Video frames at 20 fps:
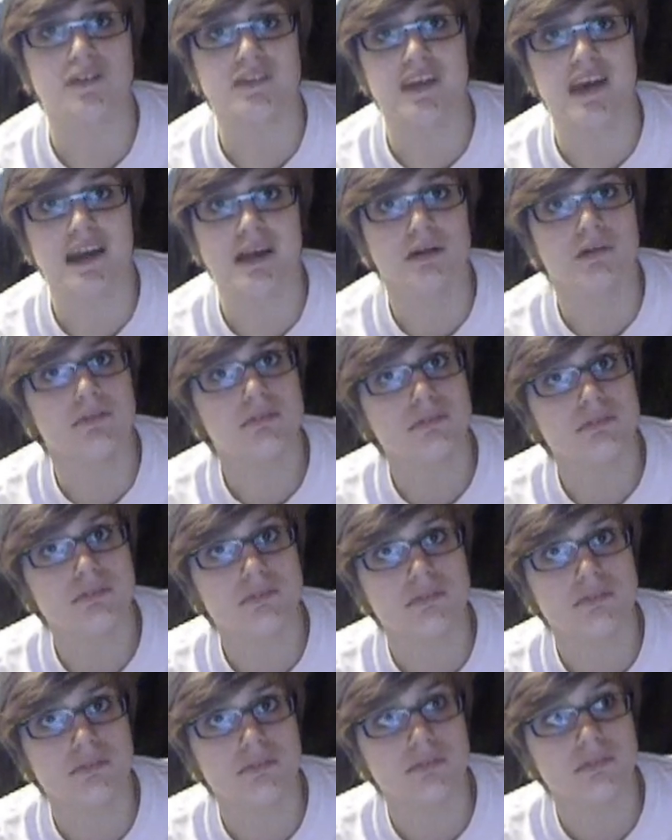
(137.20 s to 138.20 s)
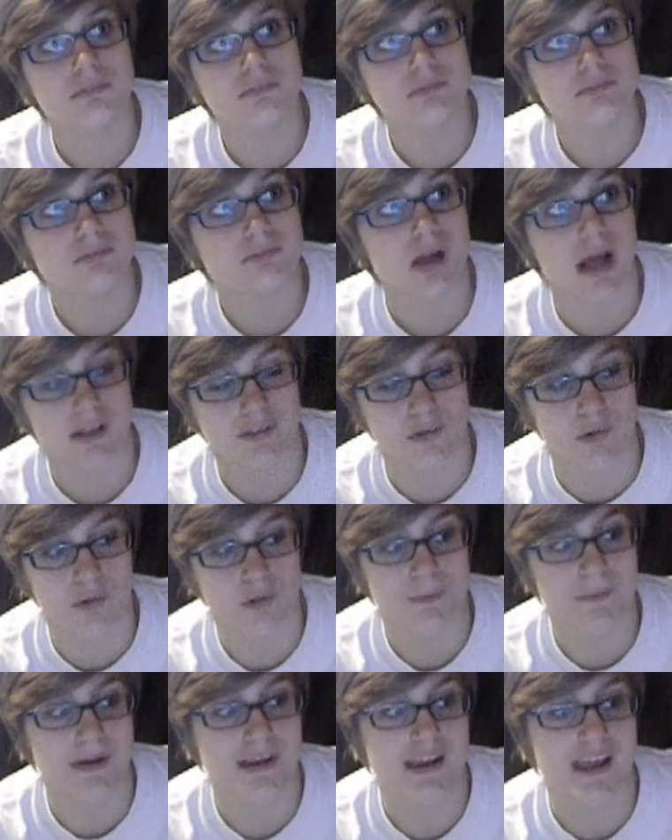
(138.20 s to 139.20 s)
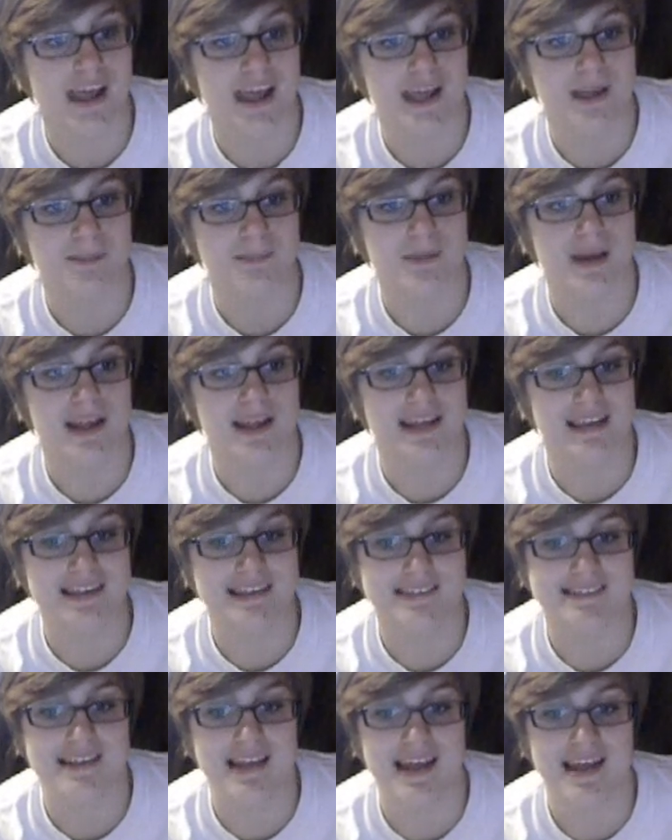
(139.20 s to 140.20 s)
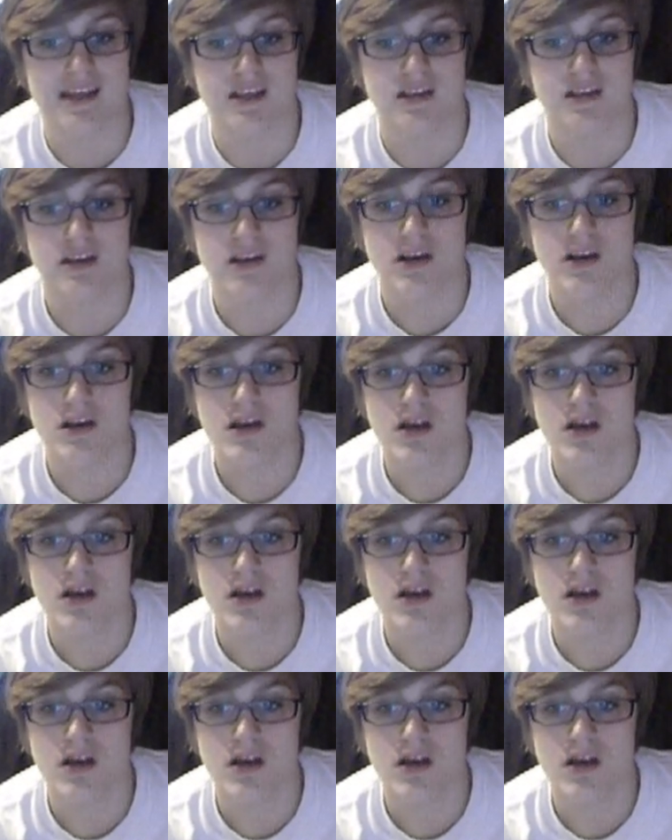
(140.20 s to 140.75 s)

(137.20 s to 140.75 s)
I was like, I told him my name. And he said,